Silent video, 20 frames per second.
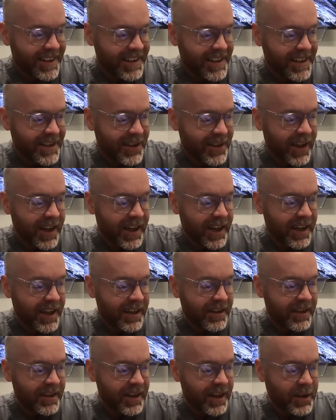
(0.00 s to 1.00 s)

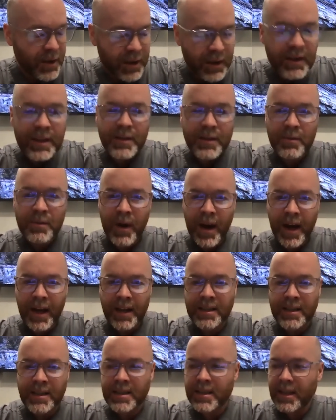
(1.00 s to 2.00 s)
they took these
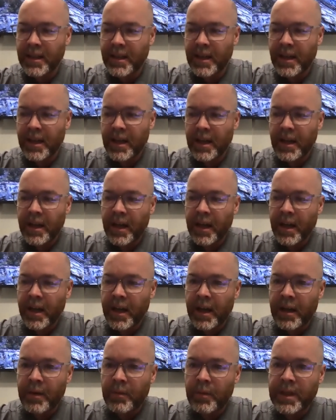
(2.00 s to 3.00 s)
rats,
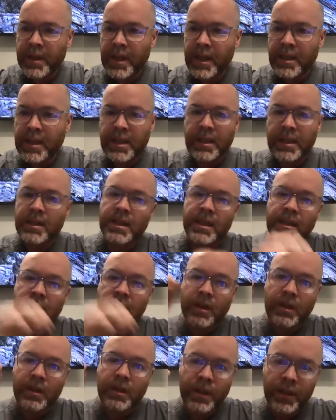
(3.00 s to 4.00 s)
and what they did is they
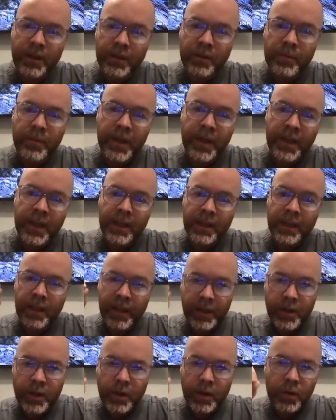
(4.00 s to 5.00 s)
took a little bitty
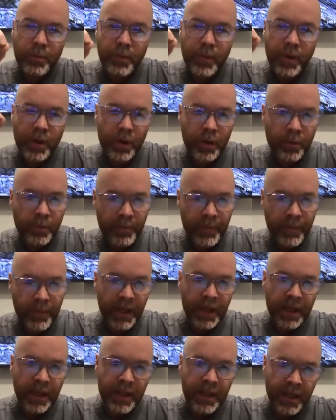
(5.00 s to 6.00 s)
electrical probe
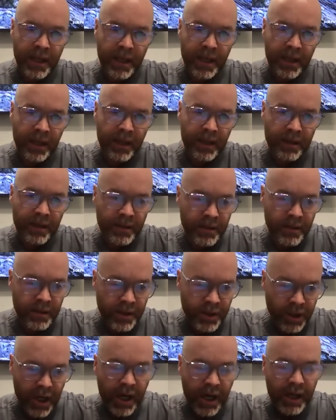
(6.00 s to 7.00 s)
and they
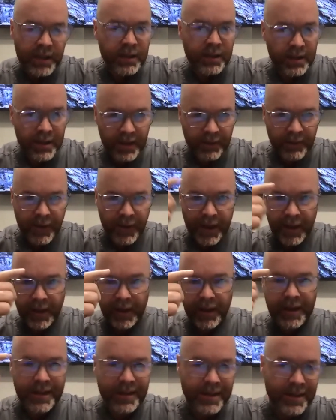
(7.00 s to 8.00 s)
shocked different
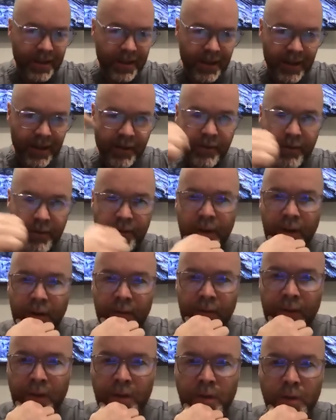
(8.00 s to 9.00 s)
areas of
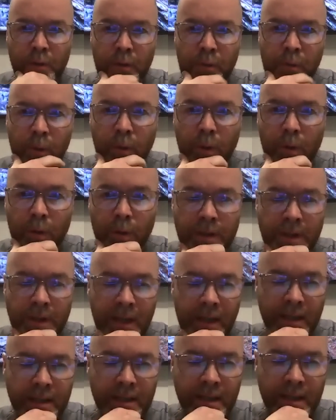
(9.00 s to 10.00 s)
the cerebral
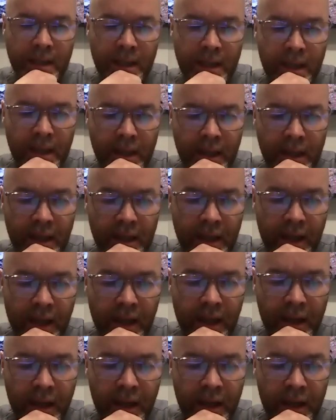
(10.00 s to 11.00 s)
cortex.
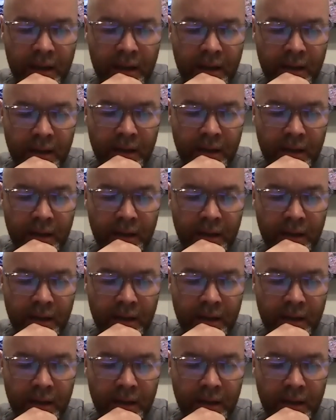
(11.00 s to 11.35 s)
And